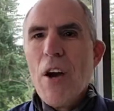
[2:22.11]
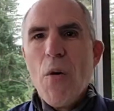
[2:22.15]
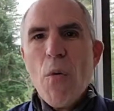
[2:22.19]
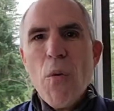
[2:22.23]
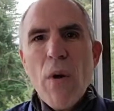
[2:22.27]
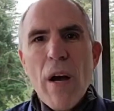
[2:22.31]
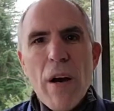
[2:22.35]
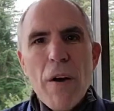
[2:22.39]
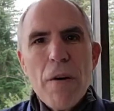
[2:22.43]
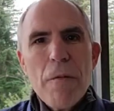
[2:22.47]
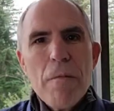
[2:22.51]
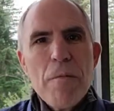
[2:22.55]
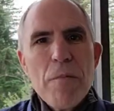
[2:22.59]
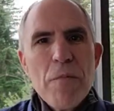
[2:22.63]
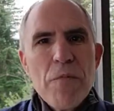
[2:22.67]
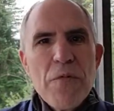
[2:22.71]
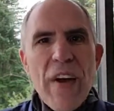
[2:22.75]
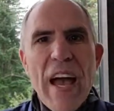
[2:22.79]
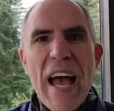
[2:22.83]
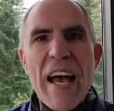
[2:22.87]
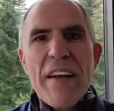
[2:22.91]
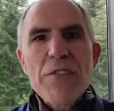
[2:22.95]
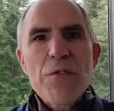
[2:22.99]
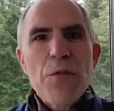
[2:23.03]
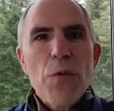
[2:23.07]
Well,
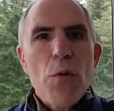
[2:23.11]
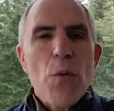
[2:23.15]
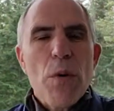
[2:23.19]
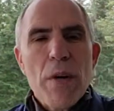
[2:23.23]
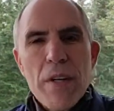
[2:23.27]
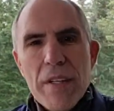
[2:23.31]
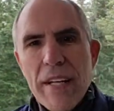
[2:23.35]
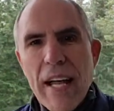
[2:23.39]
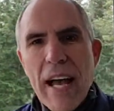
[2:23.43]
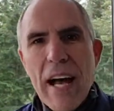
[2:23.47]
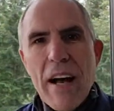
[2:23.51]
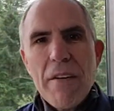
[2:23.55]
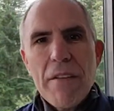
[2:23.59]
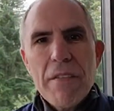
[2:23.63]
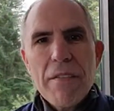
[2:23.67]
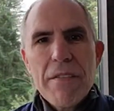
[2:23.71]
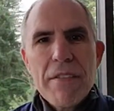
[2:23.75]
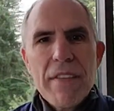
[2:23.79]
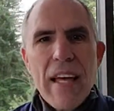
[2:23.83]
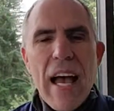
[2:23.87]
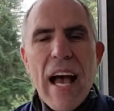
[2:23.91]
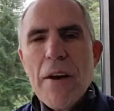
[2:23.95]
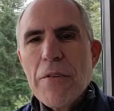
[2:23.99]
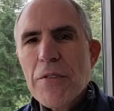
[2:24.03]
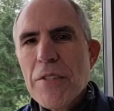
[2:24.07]
fast forward now,
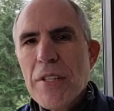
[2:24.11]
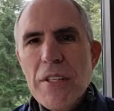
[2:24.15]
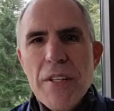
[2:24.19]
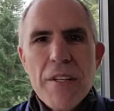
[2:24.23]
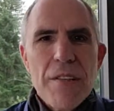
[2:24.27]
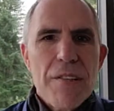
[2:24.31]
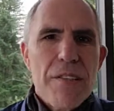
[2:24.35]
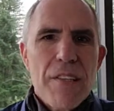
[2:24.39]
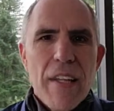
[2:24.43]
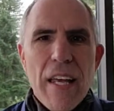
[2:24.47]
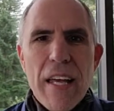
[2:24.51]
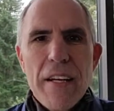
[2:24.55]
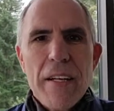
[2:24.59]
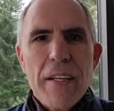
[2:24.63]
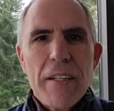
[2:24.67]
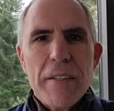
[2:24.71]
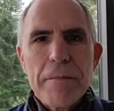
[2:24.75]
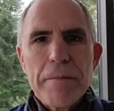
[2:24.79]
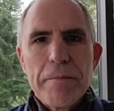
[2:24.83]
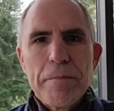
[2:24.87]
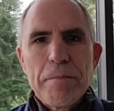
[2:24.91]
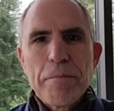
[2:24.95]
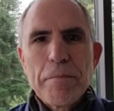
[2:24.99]
1,000 years later,